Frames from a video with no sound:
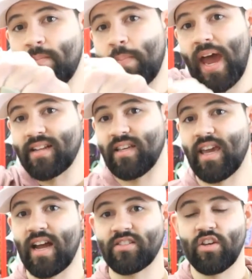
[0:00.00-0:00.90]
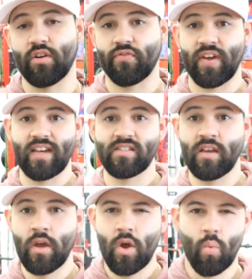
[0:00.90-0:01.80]
impact it got to your face,
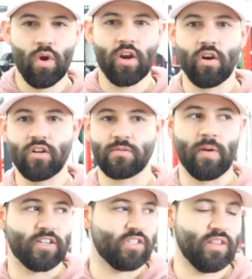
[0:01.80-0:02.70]
would it hurt as much?